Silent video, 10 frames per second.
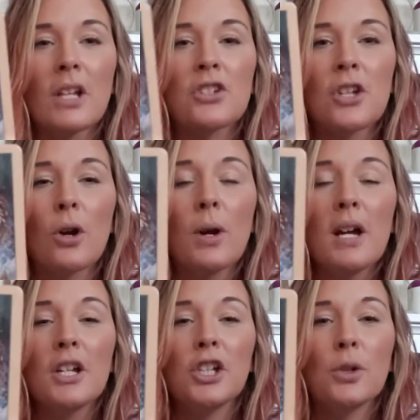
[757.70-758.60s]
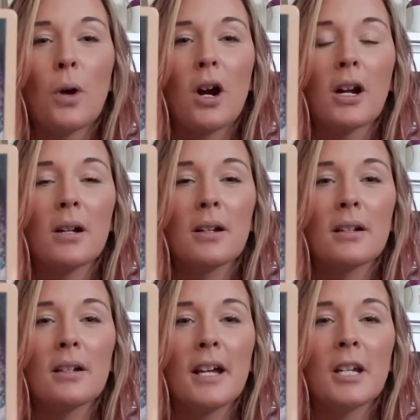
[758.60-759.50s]
So you are
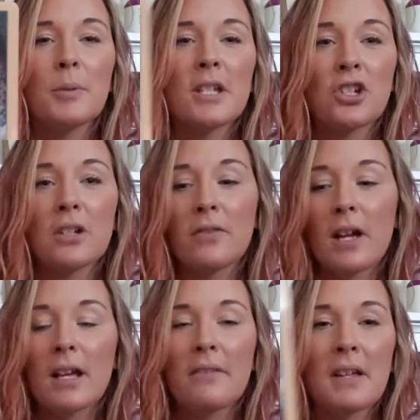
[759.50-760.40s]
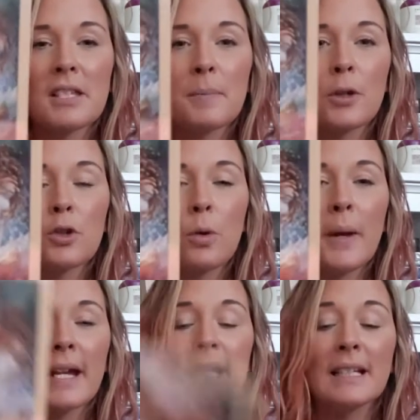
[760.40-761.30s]
in a position of that spiritual
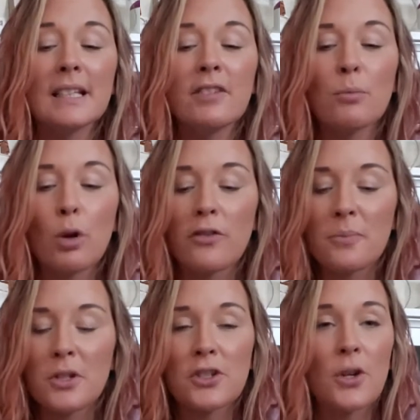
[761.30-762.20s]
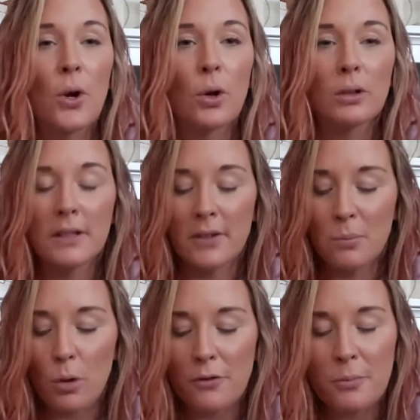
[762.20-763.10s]
awakening, living more from the soul, living
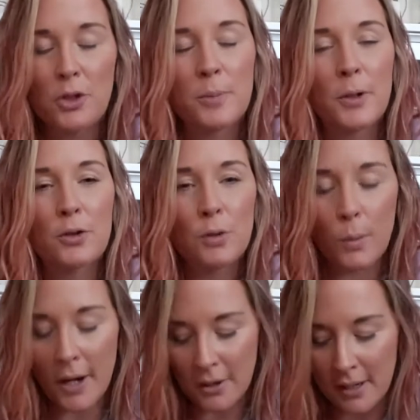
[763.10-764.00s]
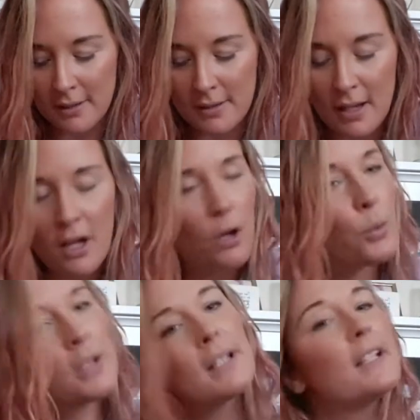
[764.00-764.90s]
more from your spiritual awareness,
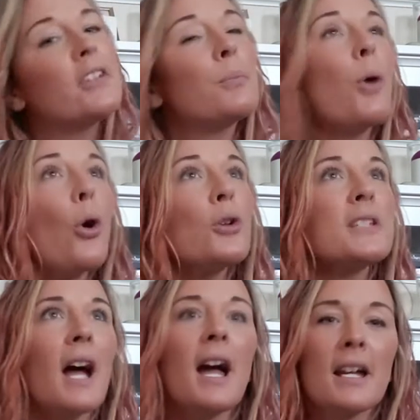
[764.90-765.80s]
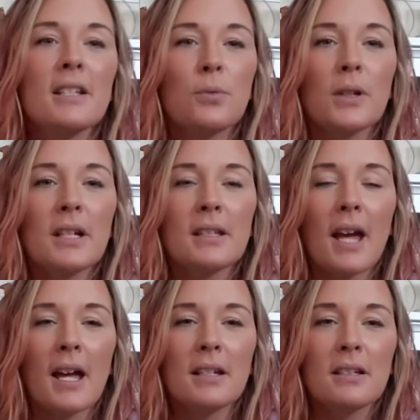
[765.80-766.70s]
really living both sides, really
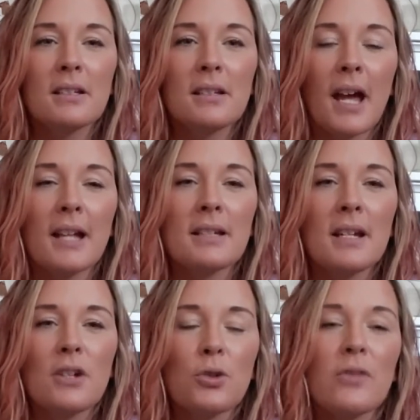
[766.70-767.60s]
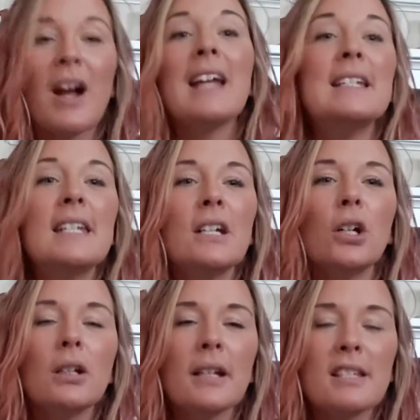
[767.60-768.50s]
that sort of
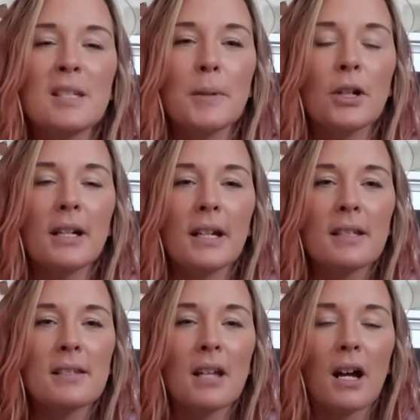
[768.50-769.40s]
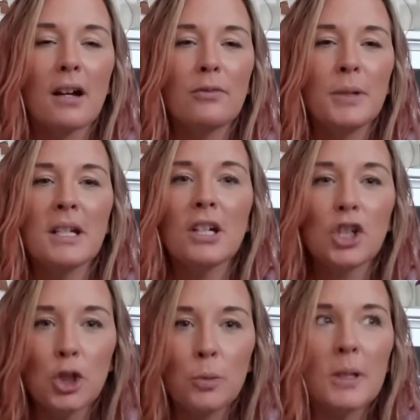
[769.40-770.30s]
ideal experience of being a
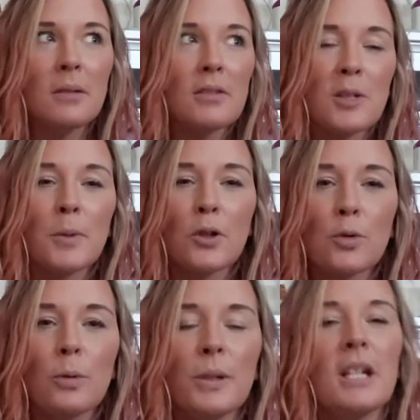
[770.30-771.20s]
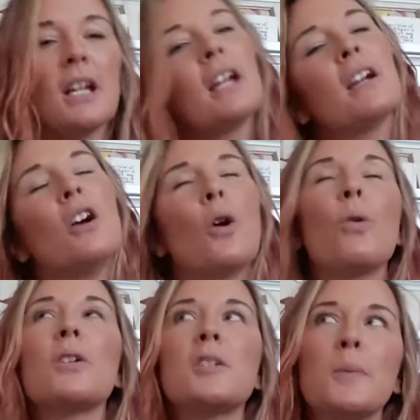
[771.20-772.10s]
human spiritual being
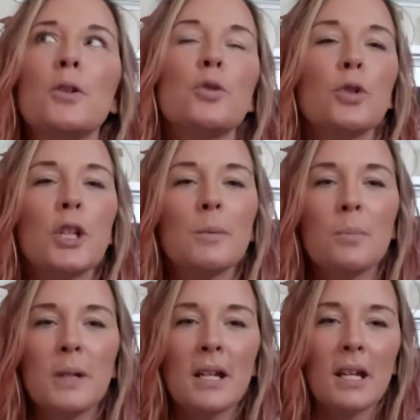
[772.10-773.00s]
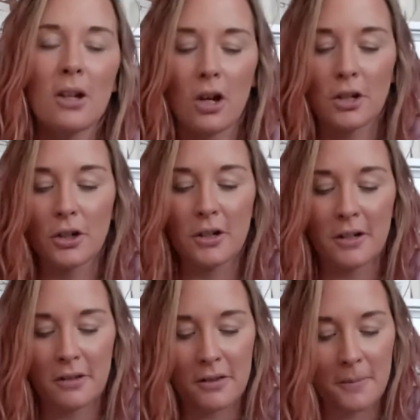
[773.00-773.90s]
or a spiritual human being on
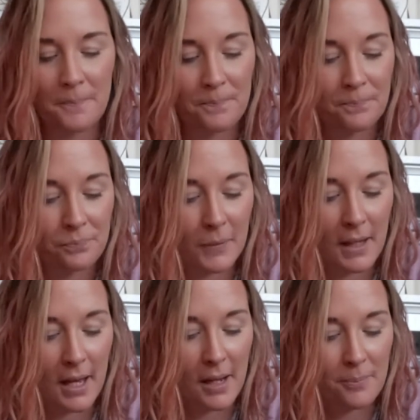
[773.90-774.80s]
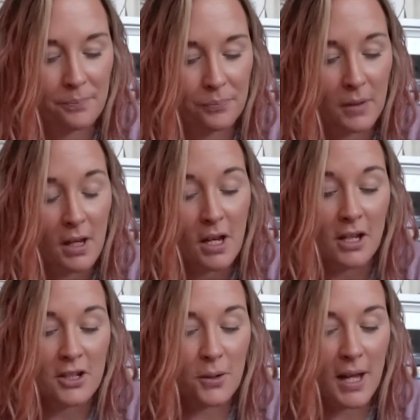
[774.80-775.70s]
earth. Okay?
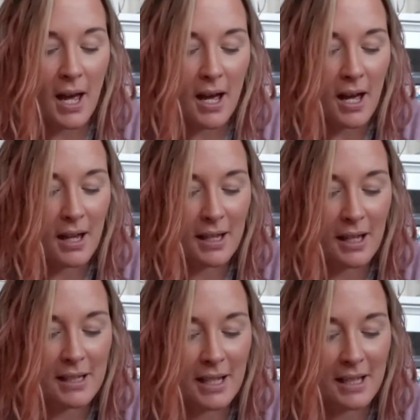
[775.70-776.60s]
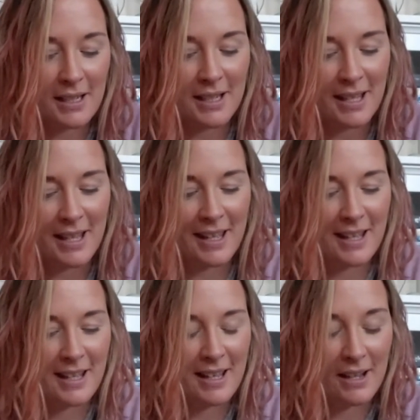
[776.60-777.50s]
So yeah, again,
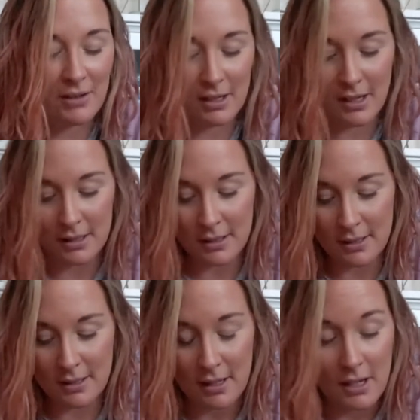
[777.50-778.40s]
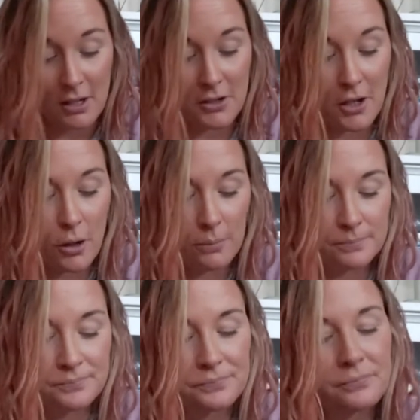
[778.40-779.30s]
I really like this. So
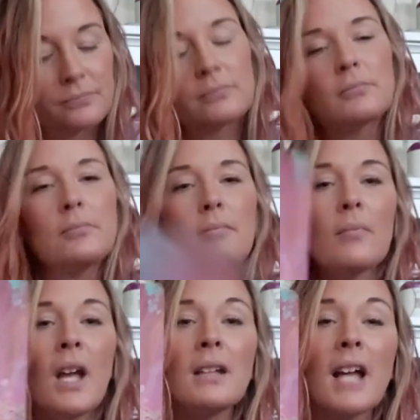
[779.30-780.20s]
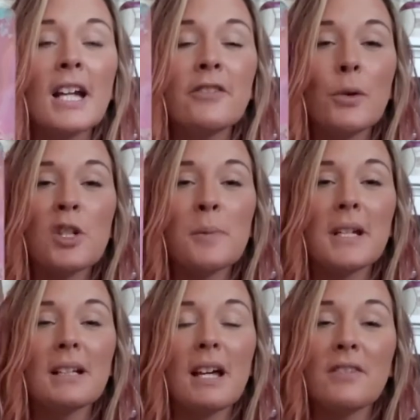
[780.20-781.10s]
a lot of you are
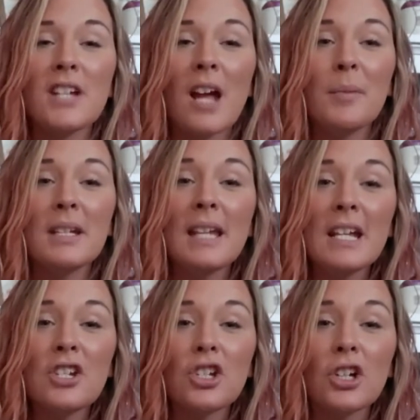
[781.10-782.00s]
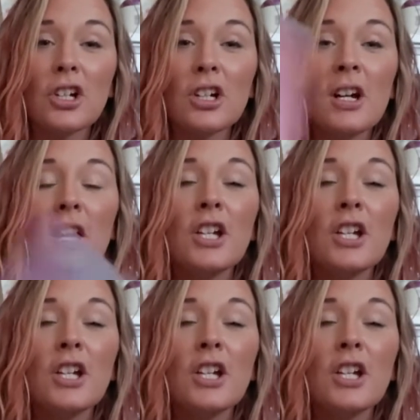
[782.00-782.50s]
spending a lot of time in nature.